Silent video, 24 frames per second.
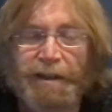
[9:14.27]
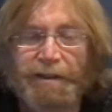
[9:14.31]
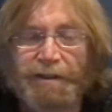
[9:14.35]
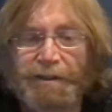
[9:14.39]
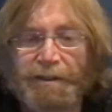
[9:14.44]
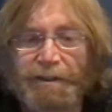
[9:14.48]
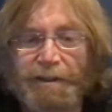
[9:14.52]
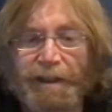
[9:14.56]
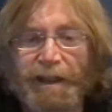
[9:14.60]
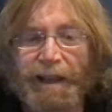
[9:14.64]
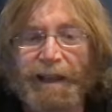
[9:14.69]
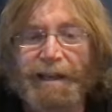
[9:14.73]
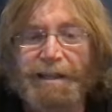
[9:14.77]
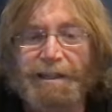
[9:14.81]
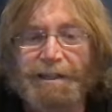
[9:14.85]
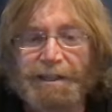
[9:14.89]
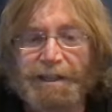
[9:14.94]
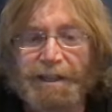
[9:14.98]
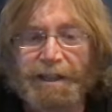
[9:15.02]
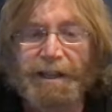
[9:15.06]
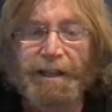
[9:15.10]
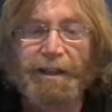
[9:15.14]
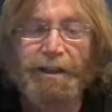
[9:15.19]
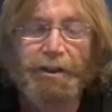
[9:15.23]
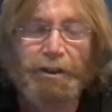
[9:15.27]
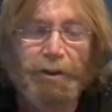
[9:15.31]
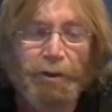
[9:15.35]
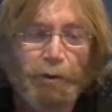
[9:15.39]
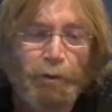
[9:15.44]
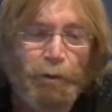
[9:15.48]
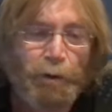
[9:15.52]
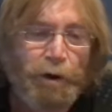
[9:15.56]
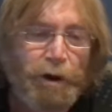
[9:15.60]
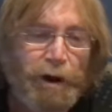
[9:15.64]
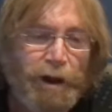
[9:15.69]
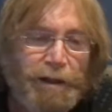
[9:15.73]
The last thing you
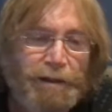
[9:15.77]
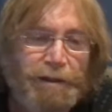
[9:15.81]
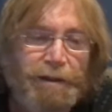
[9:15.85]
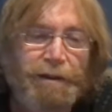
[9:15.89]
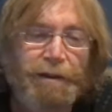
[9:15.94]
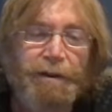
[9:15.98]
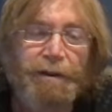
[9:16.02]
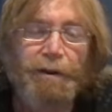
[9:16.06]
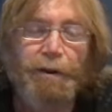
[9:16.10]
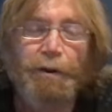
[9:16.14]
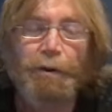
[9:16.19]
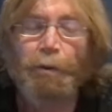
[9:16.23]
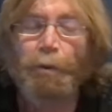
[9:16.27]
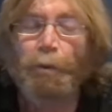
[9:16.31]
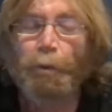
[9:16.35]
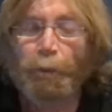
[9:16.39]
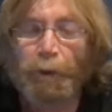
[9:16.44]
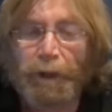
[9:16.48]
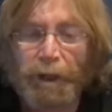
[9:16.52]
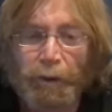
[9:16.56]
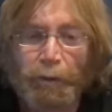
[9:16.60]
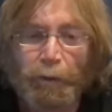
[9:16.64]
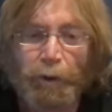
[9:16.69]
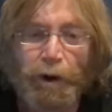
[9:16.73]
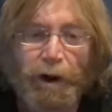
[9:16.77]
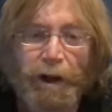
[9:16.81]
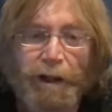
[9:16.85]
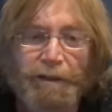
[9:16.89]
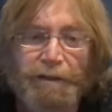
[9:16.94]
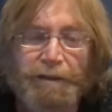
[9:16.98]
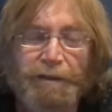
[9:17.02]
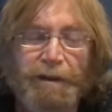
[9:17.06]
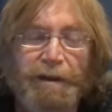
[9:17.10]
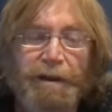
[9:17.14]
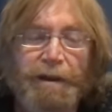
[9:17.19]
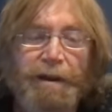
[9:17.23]
want, we
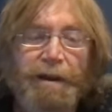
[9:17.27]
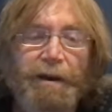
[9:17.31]
want,